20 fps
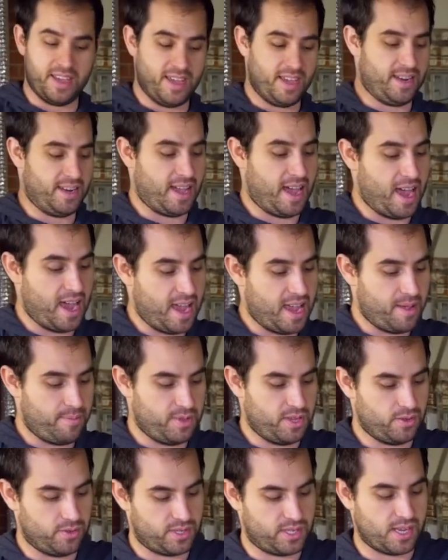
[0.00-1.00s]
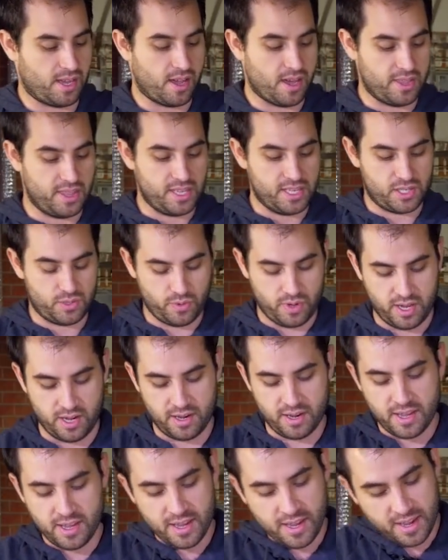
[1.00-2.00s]
And I am using on this
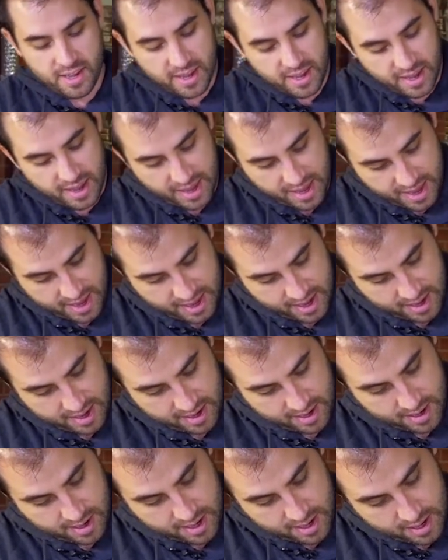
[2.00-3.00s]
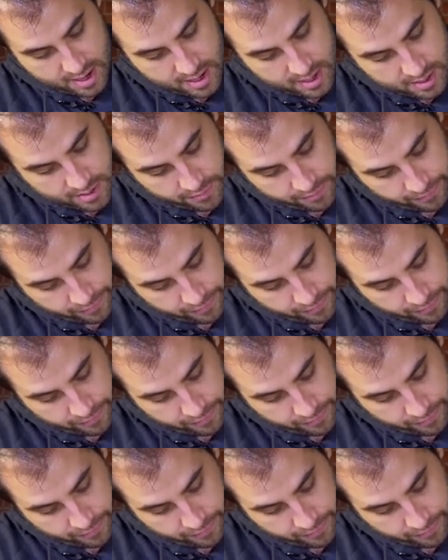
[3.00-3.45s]
one I